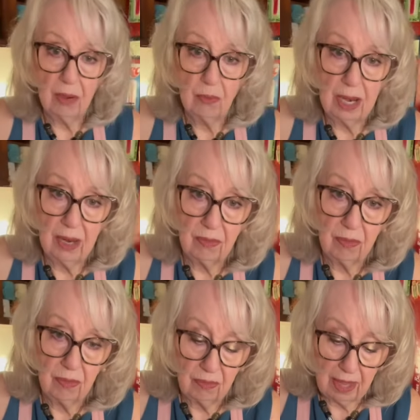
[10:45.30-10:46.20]

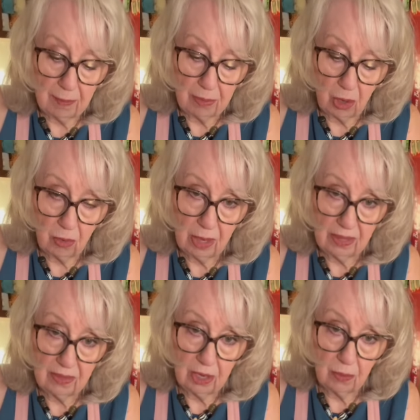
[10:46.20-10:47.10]
around that part
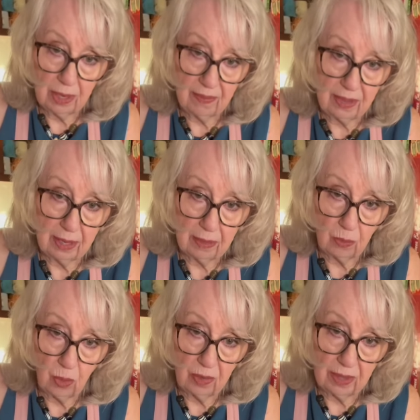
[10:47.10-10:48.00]
right there, around that
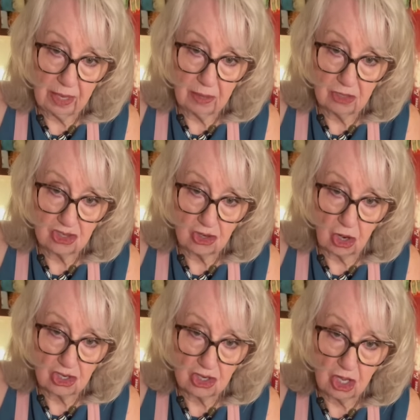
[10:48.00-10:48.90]
where that
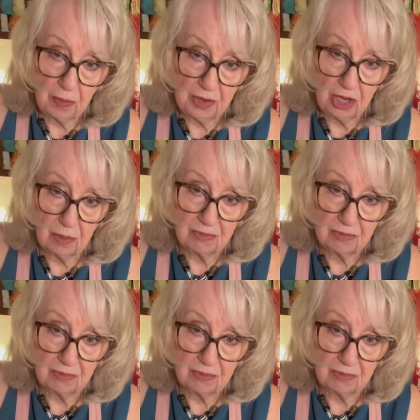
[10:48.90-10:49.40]
starts coming up,